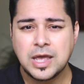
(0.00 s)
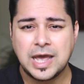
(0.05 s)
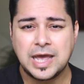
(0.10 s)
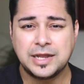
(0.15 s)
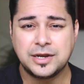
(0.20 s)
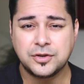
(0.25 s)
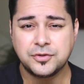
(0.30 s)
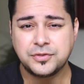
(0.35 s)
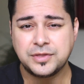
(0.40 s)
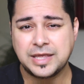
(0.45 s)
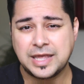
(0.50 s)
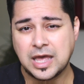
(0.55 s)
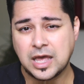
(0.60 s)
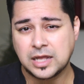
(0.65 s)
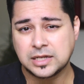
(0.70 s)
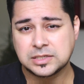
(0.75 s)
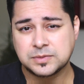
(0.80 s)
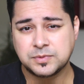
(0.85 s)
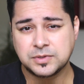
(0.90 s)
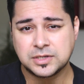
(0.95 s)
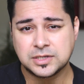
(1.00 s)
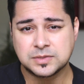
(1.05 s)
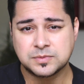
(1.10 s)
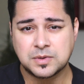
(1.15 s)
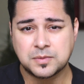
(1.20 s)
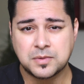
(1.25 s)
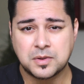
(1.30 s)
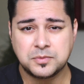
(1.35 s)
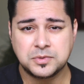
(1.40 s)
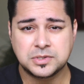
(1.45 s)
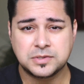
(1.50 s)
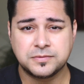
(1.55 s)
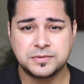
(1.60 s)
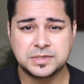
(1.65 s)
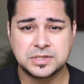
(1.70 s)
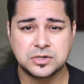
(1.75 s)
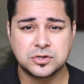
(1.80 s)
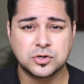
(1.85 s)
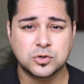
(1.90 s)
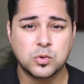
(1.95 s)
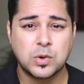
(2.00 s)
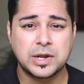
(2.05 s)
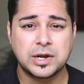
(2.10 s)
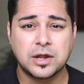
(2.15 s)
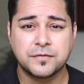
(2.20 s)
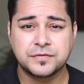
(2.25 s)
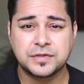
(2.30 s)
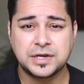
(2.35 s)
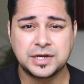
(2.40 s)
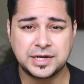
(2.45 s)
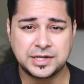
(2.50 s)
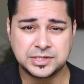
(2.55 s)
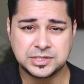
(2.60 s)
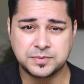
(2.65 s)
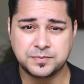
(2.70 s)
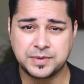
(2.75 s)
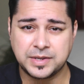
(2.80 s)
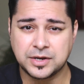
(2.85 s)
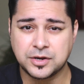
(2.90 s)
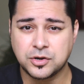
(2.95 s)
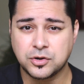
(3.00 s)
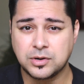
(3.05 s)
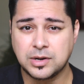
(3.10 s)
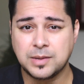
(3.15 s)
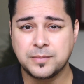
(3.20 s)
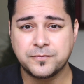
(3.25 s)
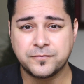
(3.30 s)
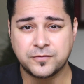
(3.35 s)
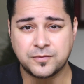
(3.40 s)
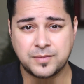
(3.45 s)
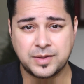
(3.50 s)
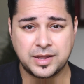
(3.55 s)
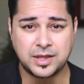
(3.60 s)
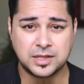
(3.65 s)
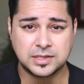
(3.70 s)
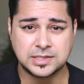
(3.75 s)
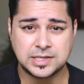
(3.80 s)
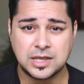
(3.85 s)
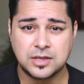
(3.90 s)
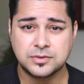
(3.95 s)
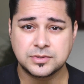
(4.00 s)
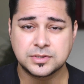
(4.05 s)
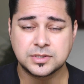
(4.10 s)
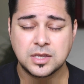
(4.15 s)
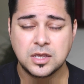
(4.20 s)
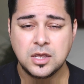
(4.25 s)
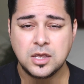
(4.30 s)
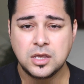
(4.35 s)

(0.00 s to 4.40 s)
I know the aunt because my mom used to visit her quite often, and I used to pick her up from my aunt's house.